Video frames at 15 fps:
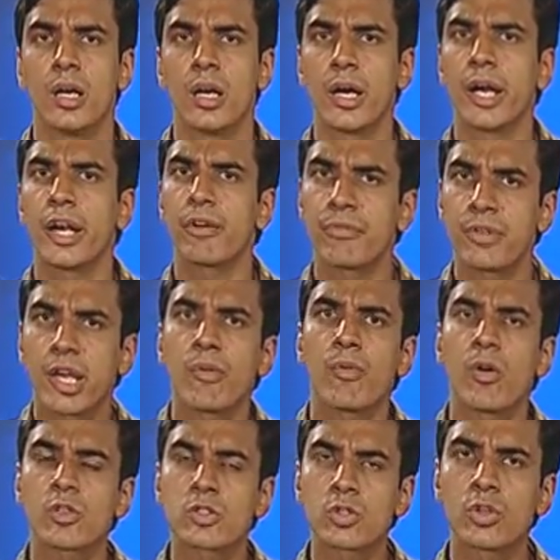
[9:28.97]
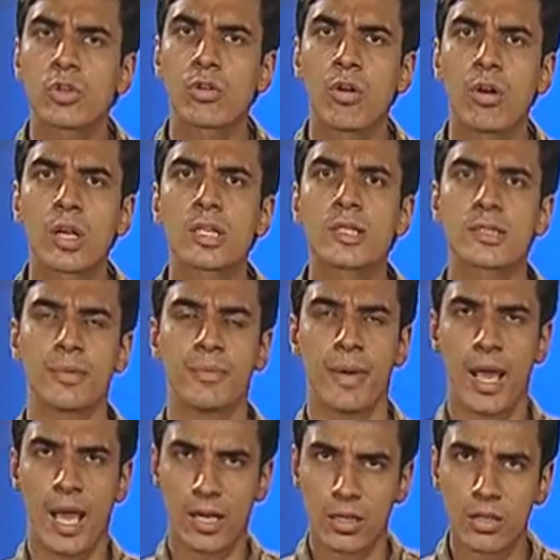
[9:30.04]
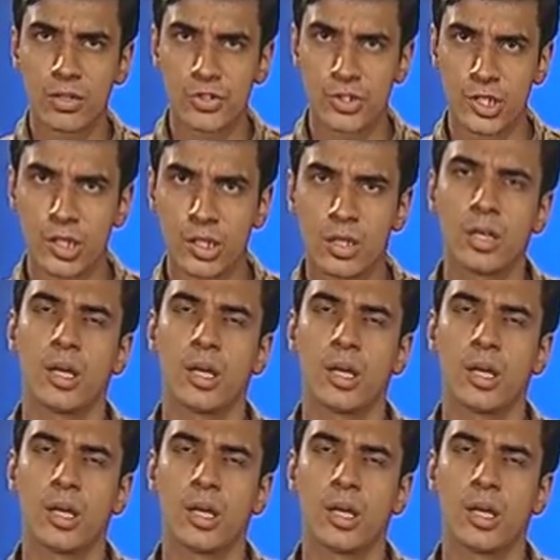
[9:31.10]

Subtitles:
and we have also drawn some analogy,